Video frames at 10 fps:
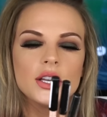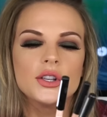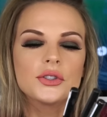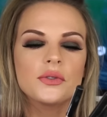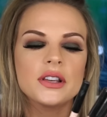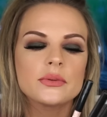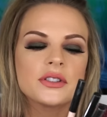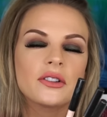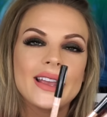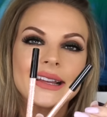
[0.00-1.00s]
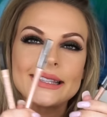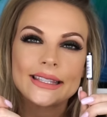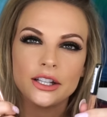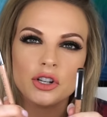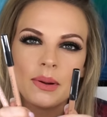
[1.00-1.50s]
so these ones are like
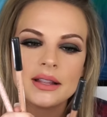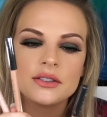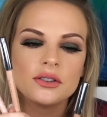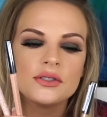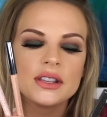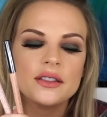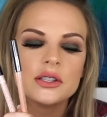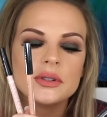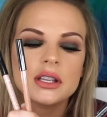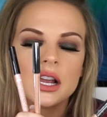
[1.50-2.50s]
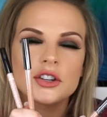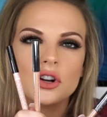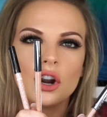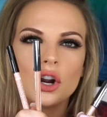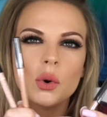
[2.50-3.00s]
concealer pencils, and this one's like a
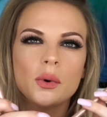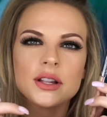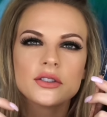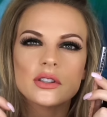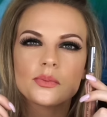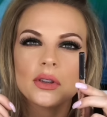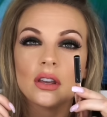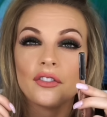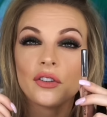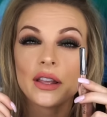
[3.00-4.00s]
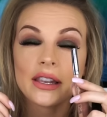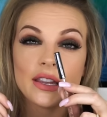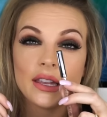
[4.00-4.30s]
darker one, so this would be good for like,